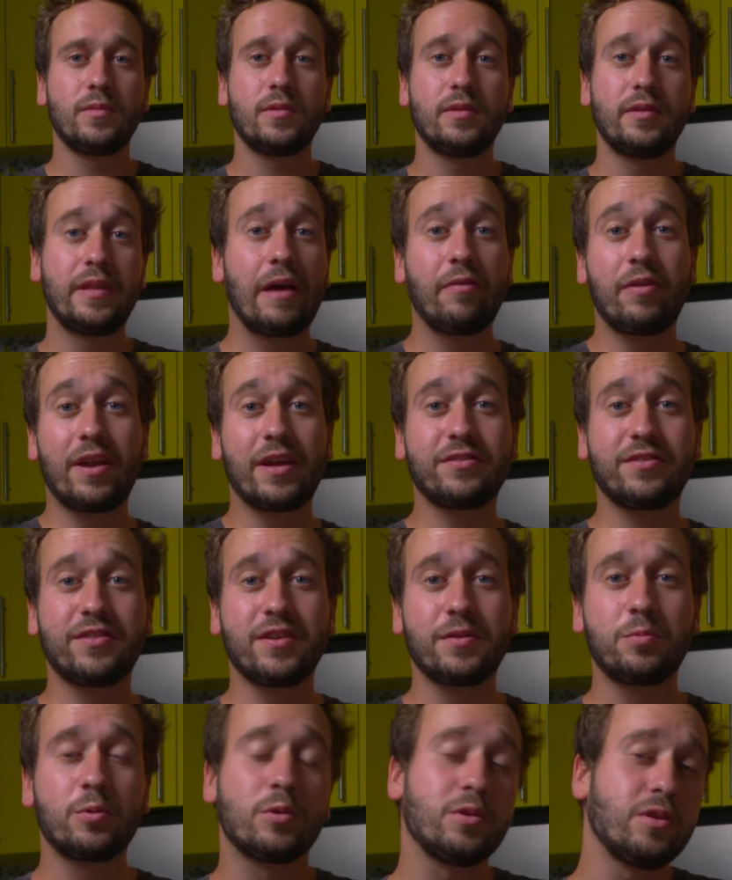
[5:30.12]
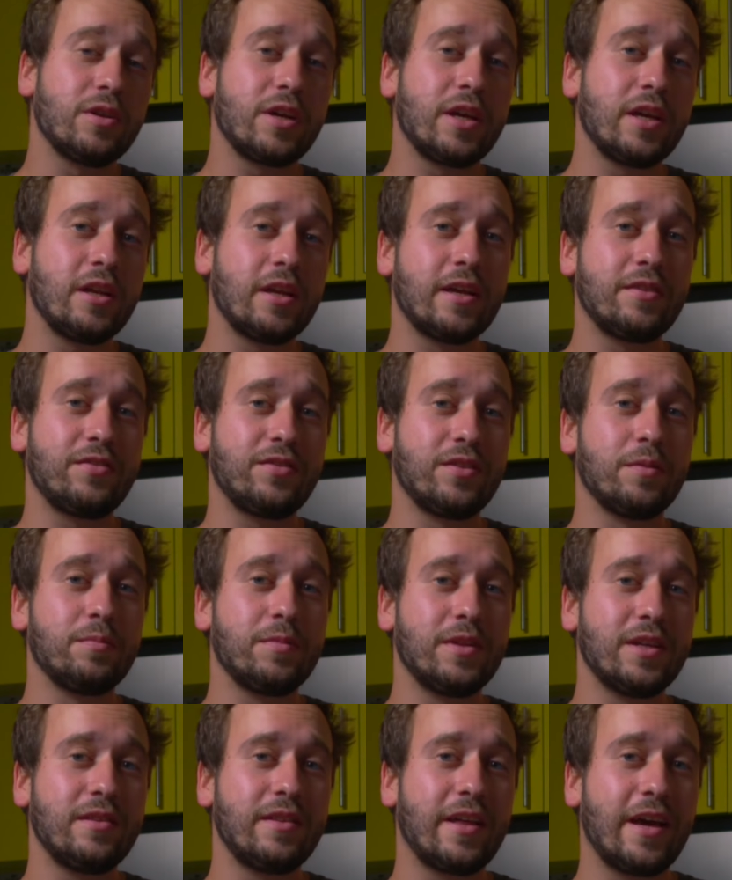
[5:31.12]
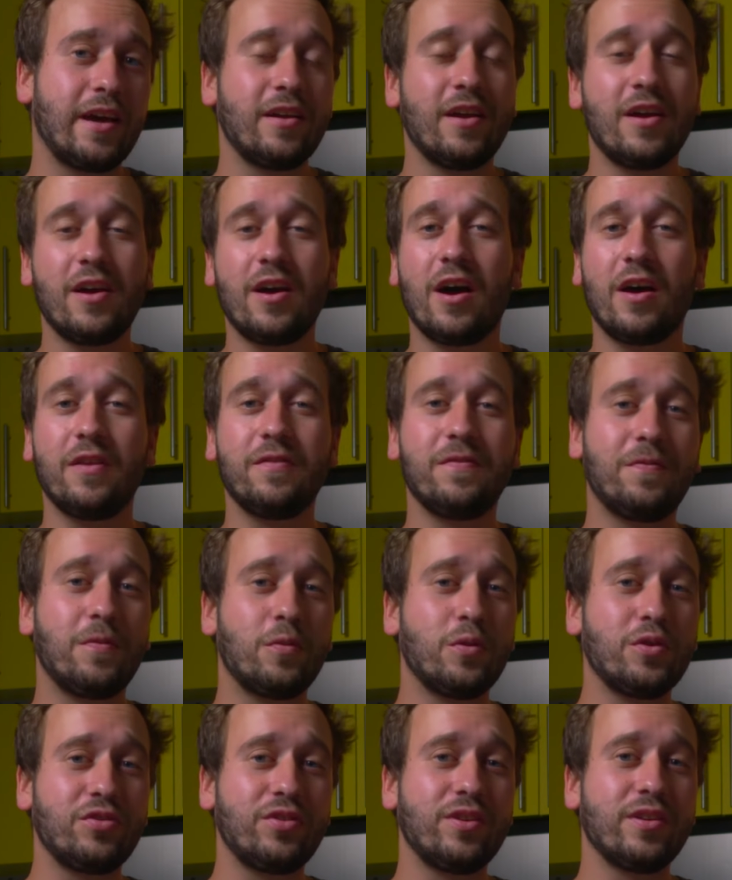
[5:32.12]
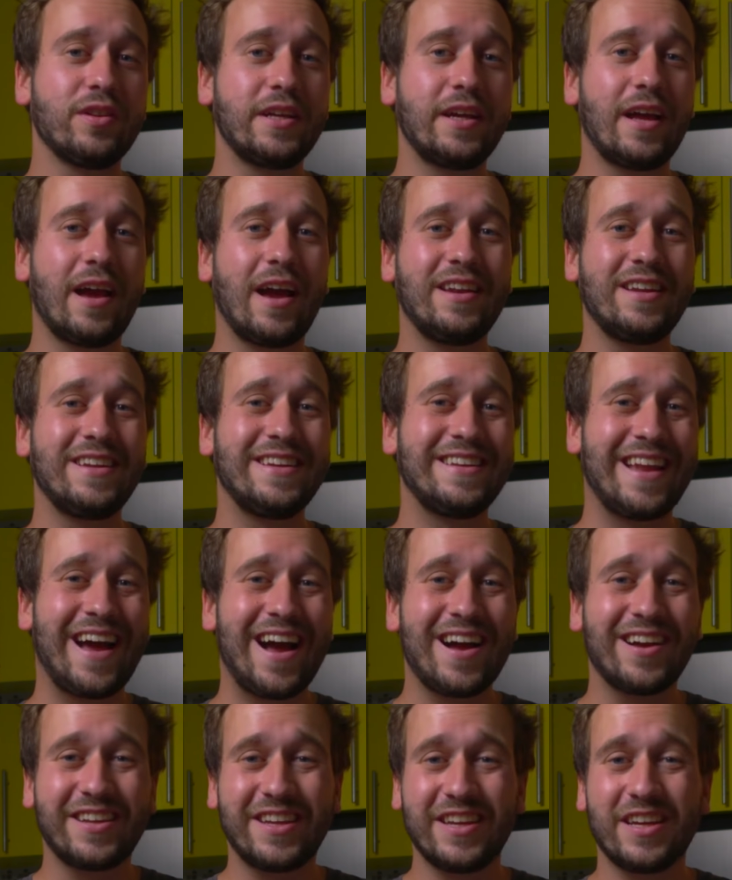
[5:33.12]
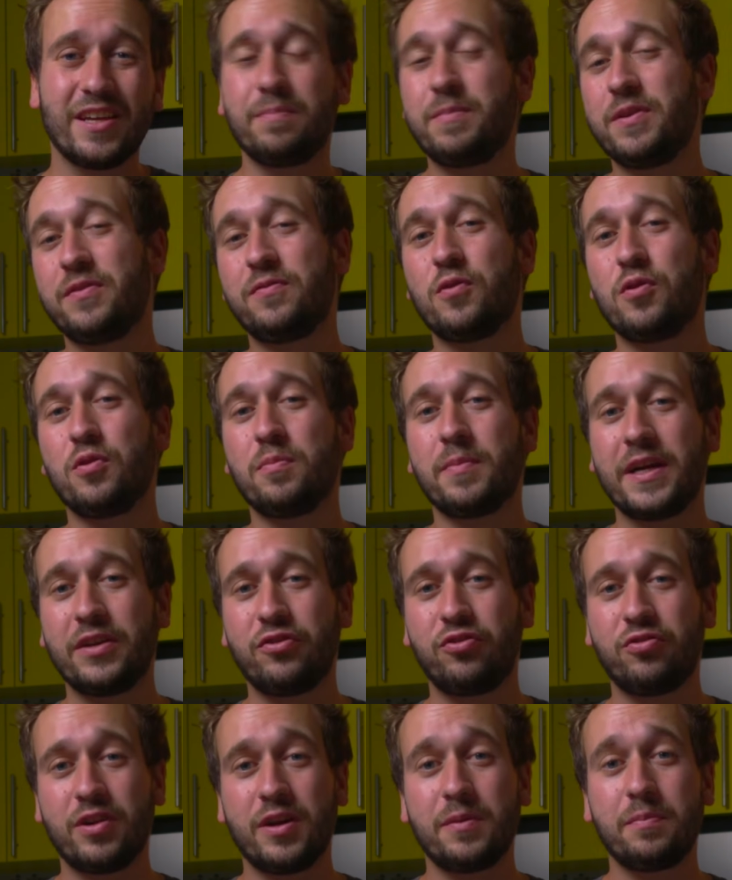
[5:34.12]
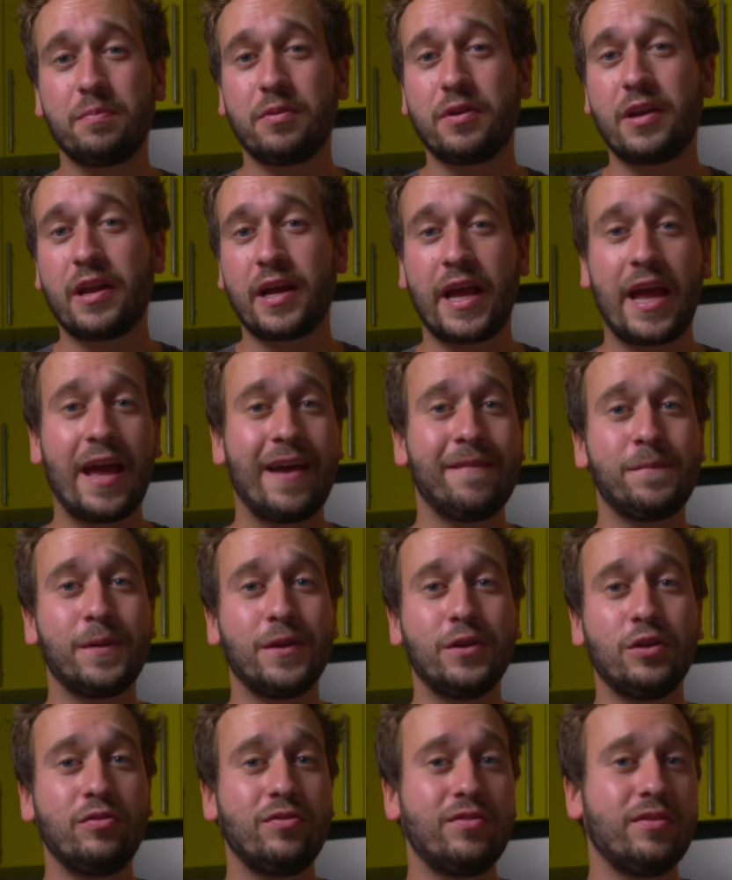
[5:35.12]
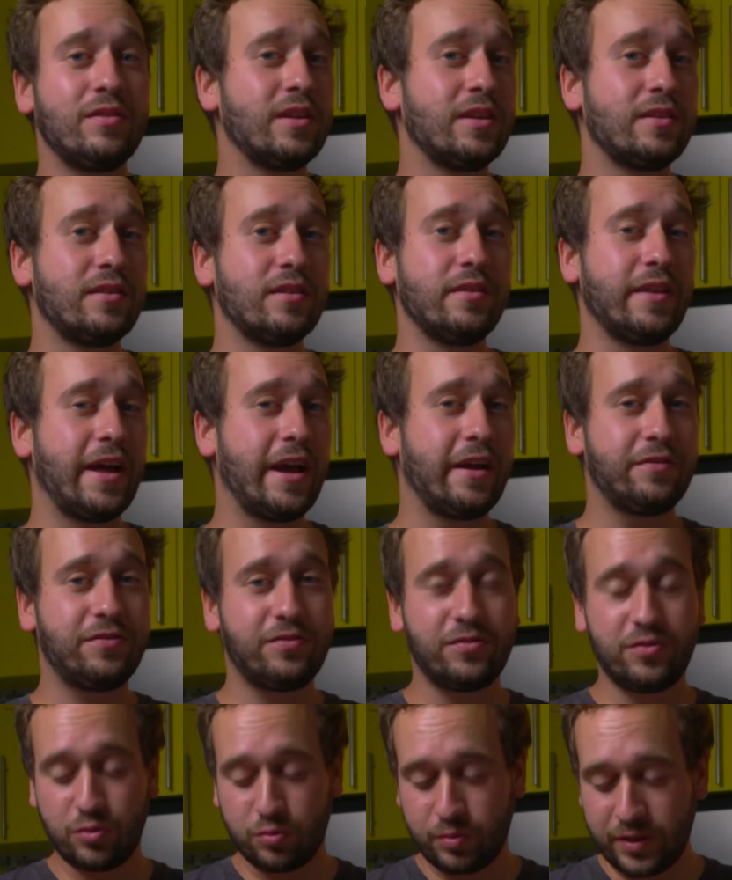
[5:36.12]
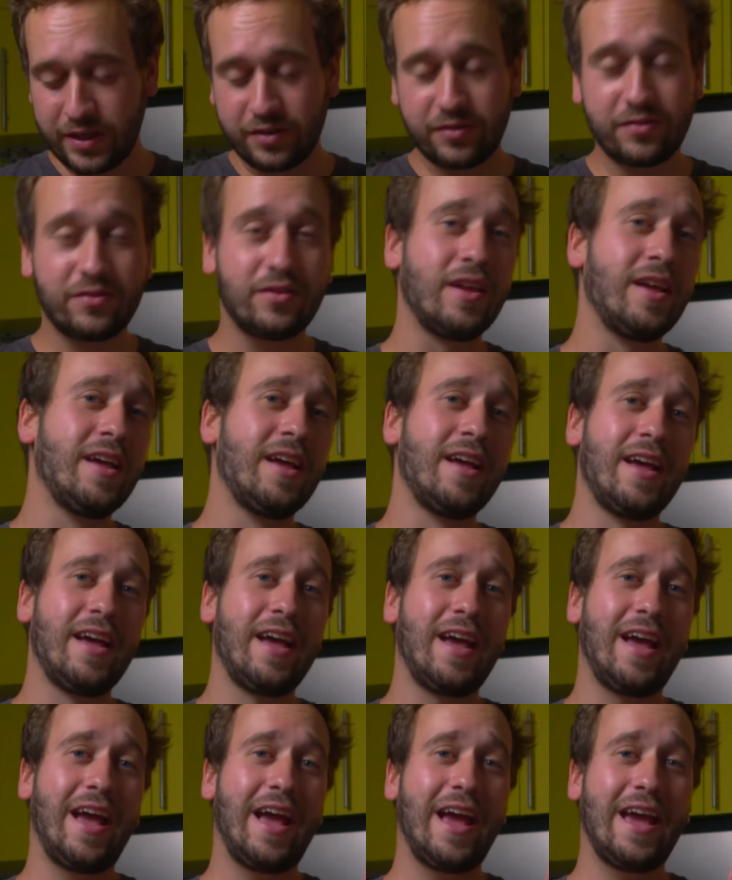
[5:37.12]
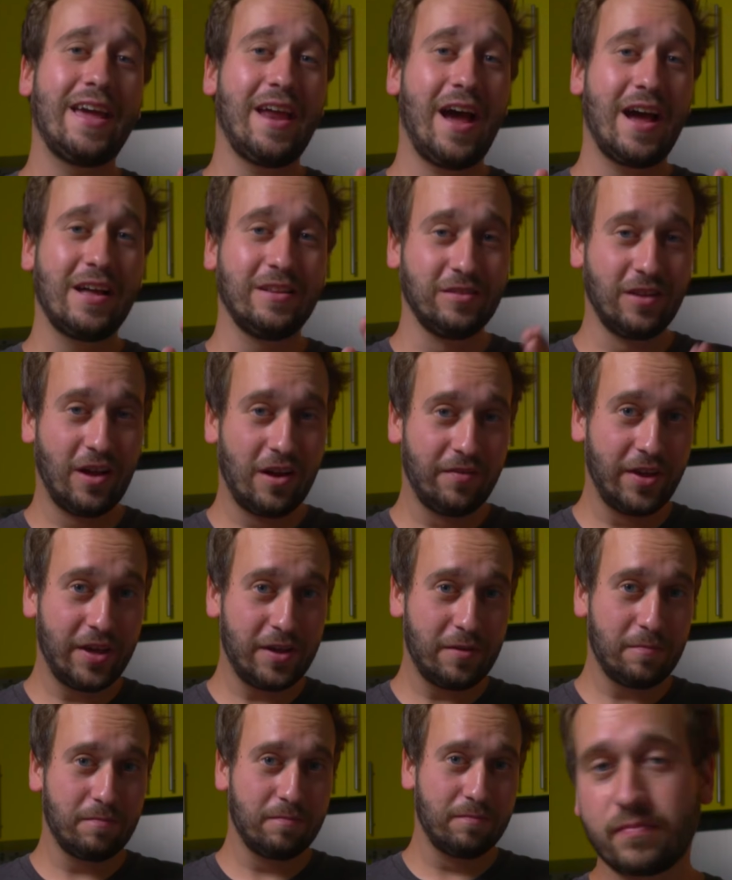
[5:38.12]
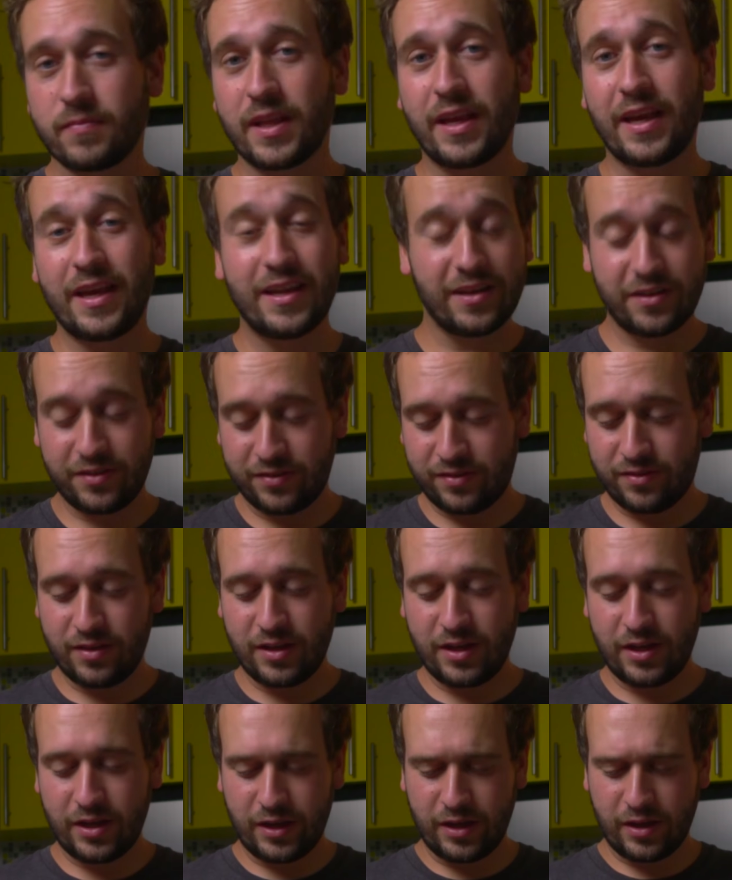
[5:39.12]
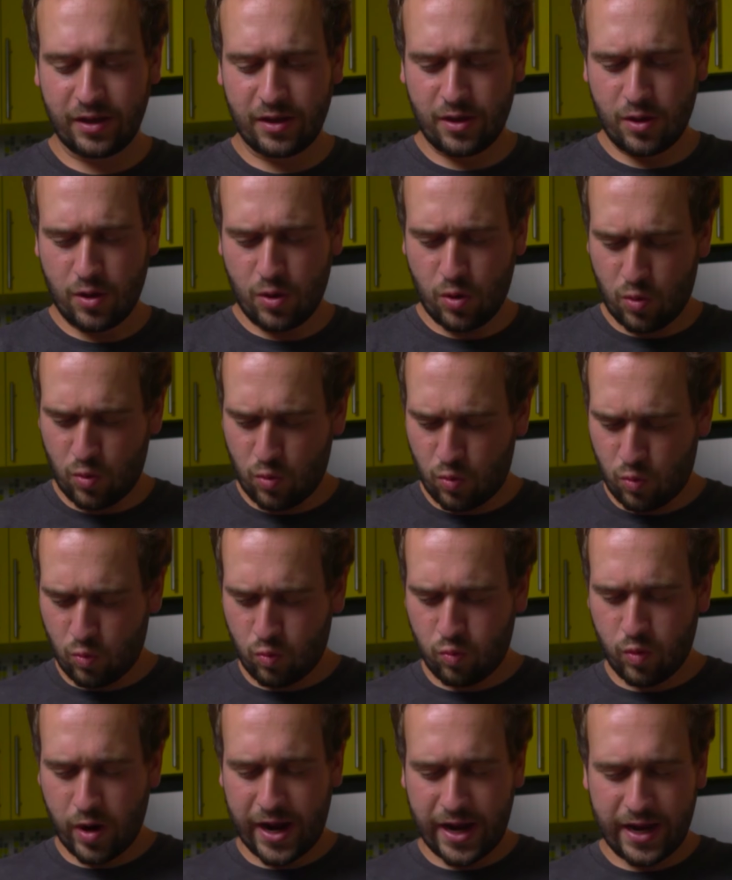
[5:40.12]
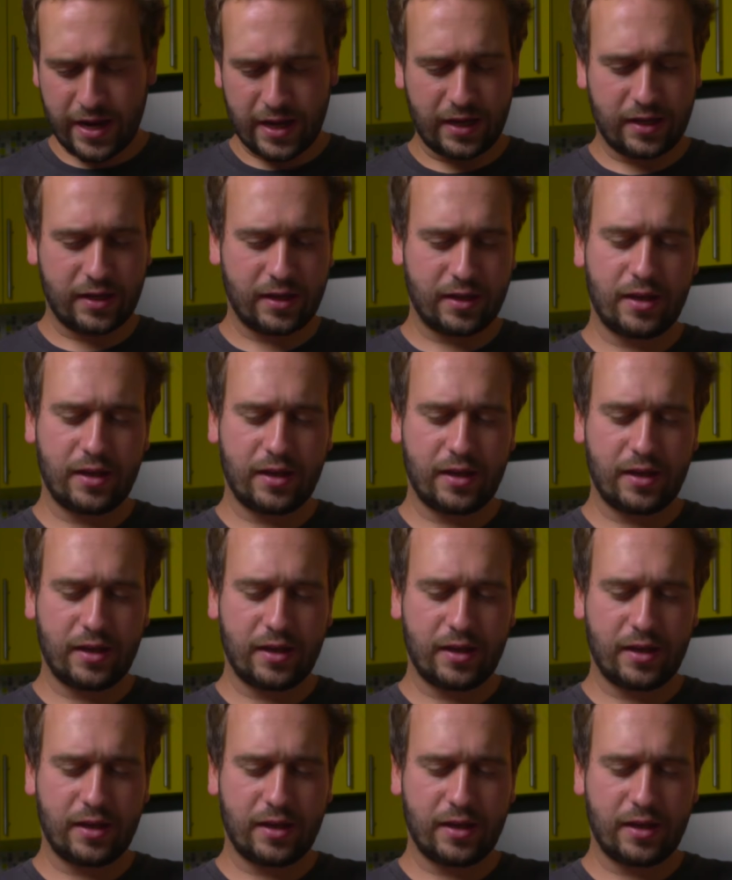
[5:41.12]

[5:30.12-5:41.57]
Now, next up, we're looking at something that unfortunately I did not get before my trip, but I have been using it the last few weeks, and I love it. It is the Wacaco,